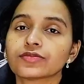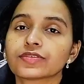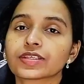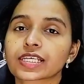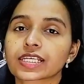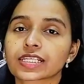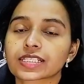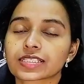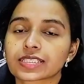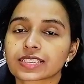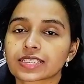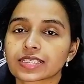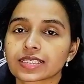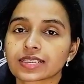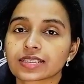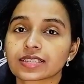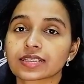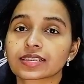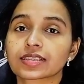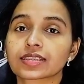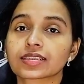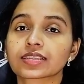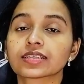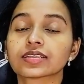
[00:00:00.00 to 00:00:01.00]
we can see
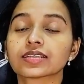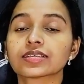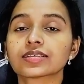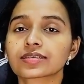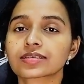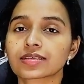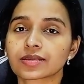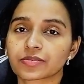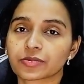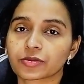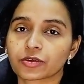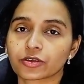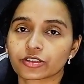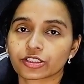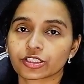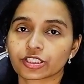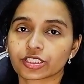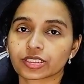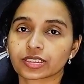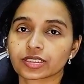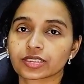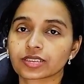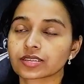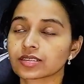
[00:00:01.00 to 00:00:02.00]
the 3rd
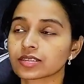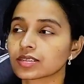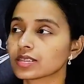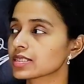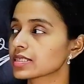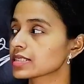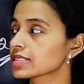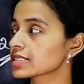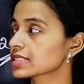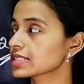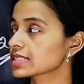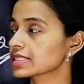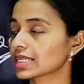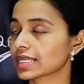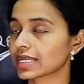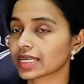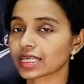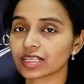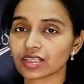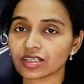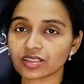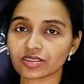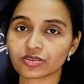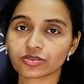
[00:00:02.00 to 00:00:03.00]
sub-question.
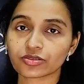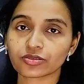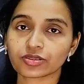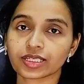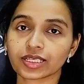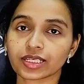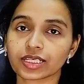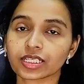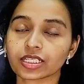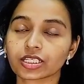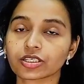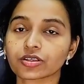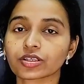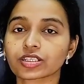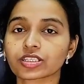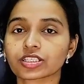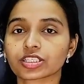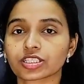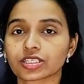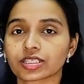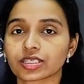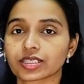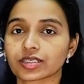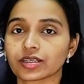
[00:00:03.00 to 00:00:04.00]
Second also there, you can
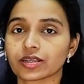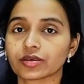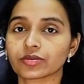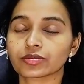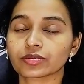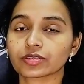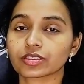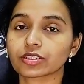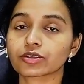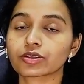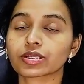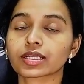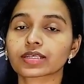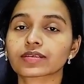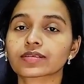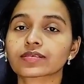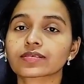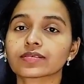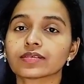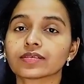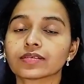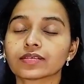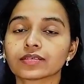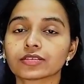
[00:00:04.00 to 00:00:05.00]
check it out. You
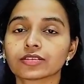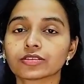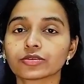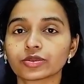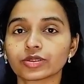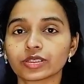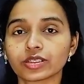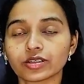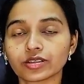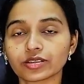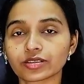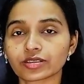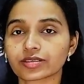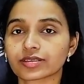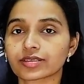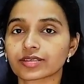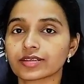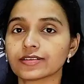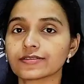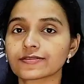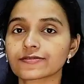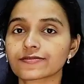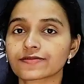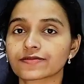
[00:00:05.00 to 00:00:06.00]
can do
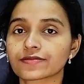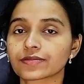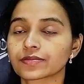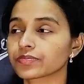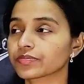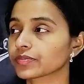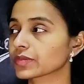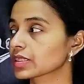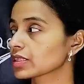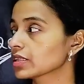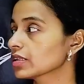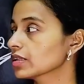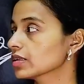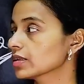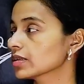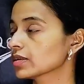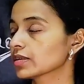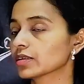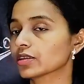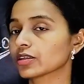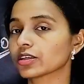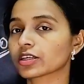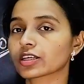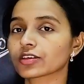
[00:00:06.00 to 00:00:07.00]
yourself.
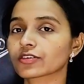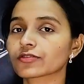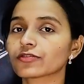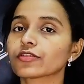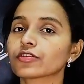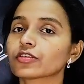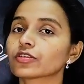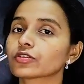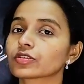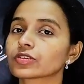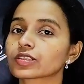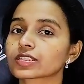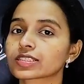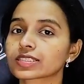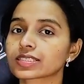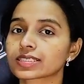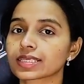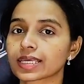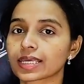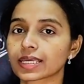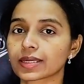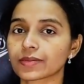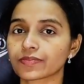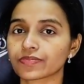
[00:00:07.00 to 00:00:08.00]
You can follow the
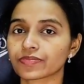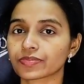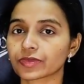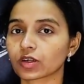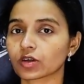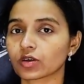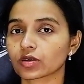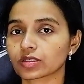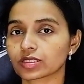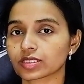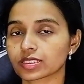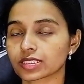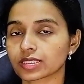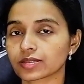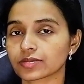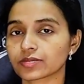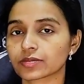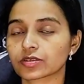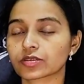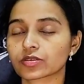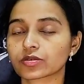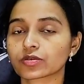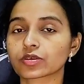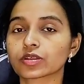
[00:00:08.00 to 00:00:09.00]
same
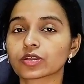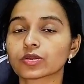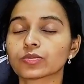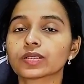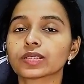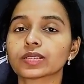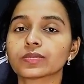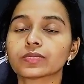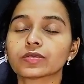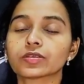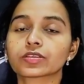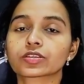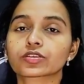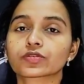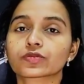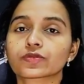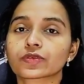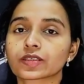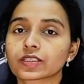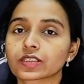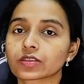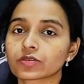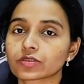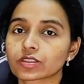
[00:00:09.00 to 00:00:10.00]
concept. So you'll be able to
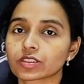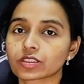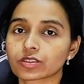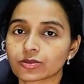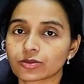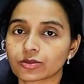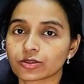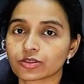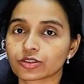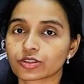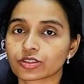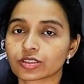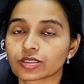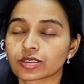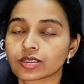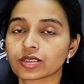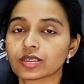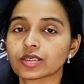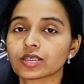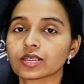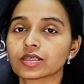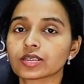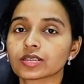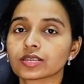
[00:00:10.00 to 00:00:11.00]
find out the solution.
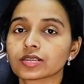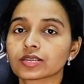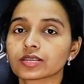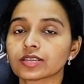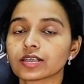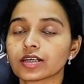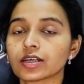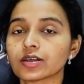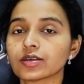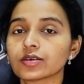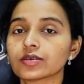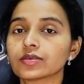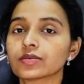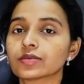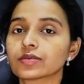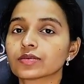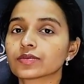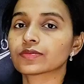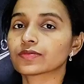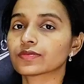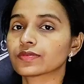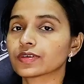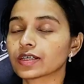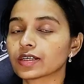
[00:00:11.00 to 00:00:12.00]
Now
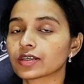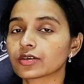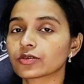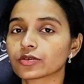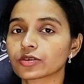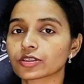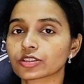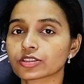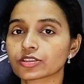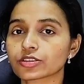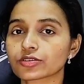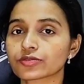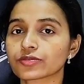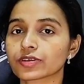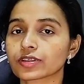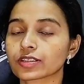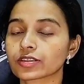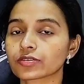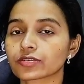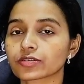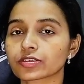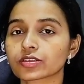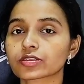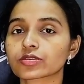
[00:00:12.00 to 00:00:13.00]
we are going to
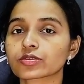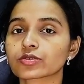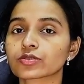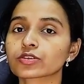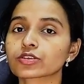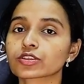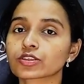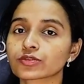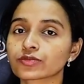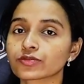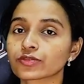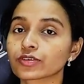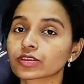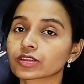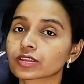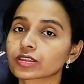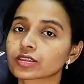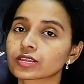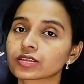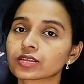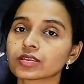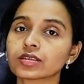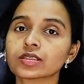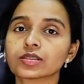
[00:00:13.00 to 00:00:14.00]
find out the solution for
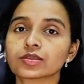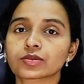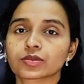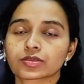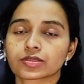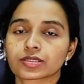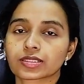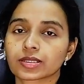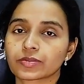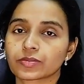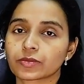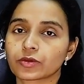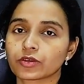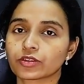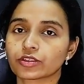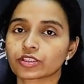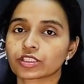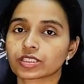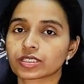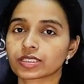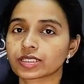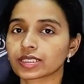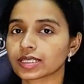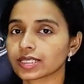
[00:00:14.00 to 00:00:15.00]
3rd
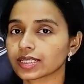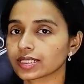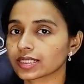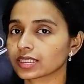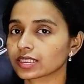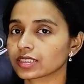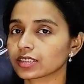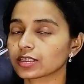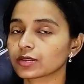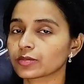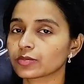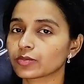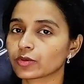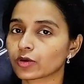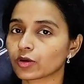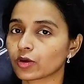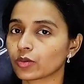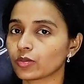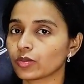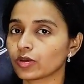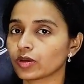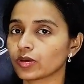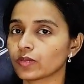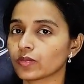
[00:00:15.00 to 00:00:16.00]
sub-question in 3rd
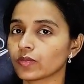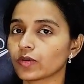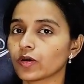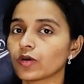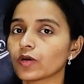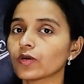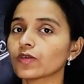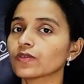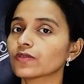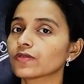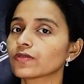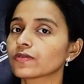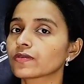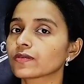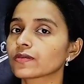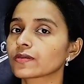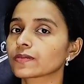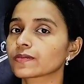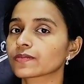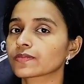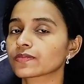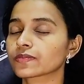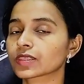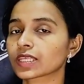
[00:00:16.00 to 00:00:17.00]
problem of
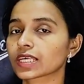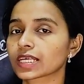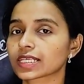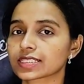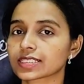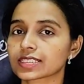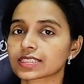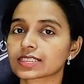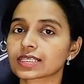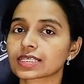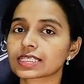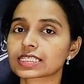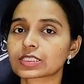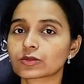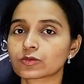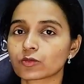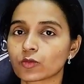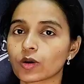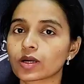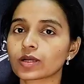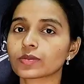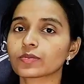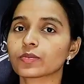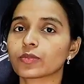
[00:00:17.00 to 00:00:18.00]
exercise
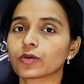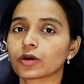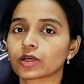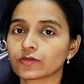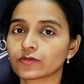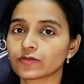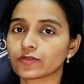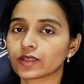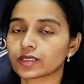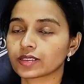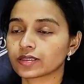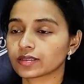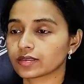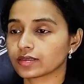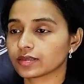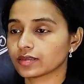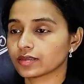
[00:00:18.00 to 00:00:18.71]
1.1.